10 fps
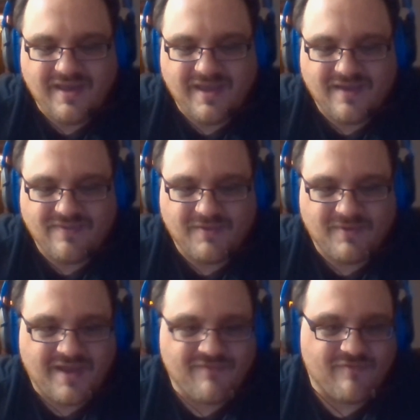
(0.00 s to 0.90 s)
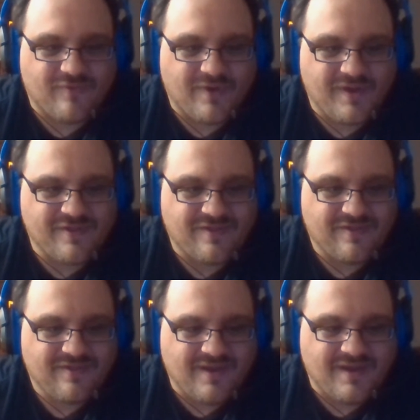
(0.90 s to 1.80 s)
And they would have a
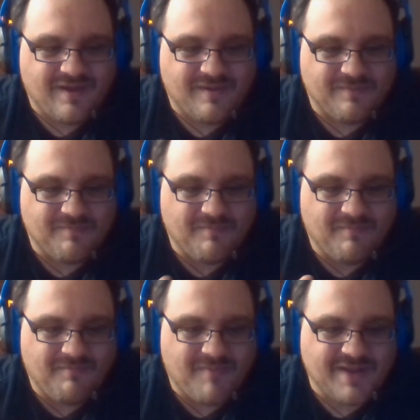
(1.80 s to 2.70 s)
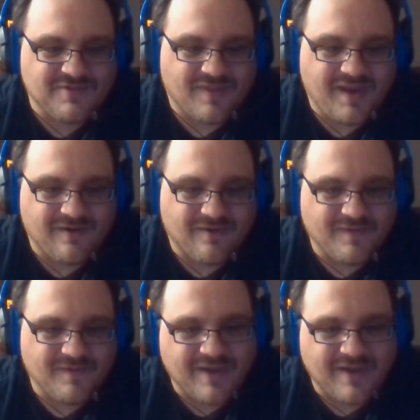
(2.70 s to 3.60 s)
voice
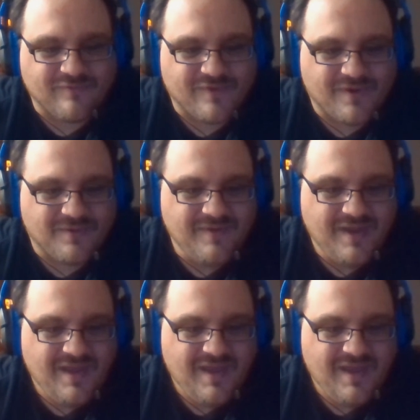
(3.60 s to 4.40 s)
modulator on their microphone,